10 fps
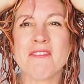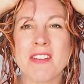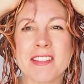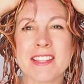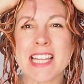
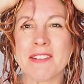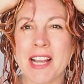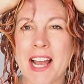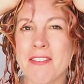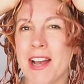most of the time
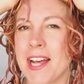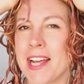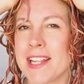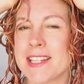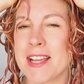I have
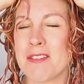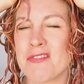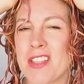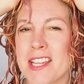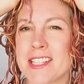had
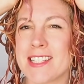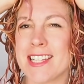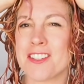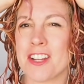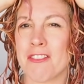that
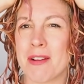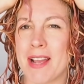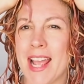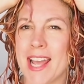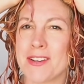t-shirt around
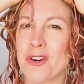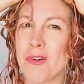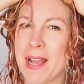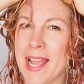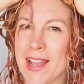my head,
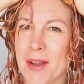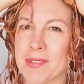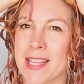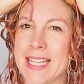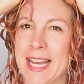all my hair
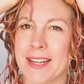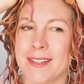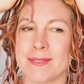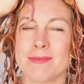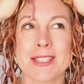upside
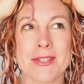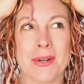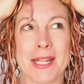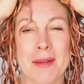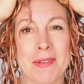down, just
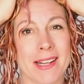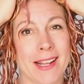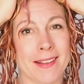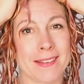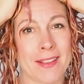holding it up here
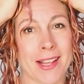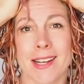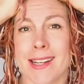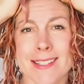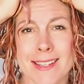now so that I
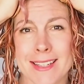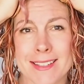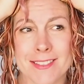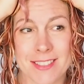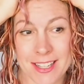can
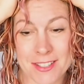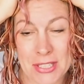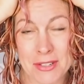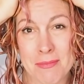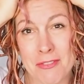actually chat
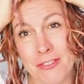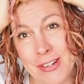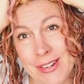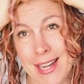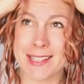to you
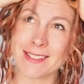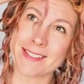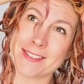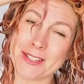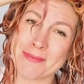before I
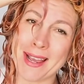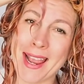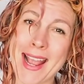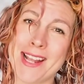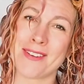just turn
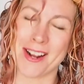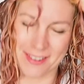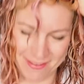my hairdryer